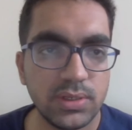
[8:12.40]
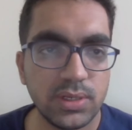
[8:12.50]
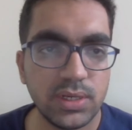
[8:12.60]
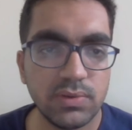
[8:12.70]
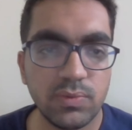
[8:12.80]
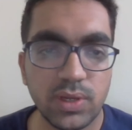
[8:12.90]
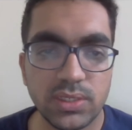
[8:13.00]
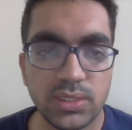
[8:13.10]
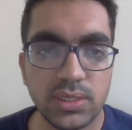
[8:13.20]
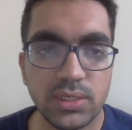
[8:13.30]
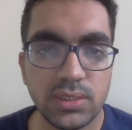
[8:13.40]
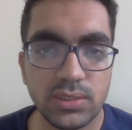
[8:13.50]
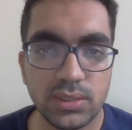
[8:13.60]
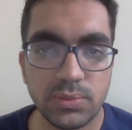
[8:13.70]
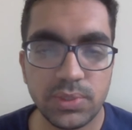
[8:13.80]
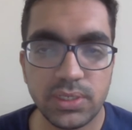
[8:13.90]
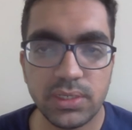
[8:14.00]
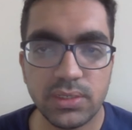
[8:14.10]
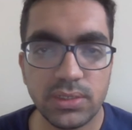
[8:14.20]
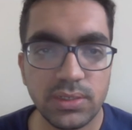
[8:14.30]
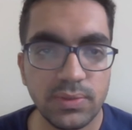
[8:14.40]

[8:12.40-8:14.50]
I will once again terminate it.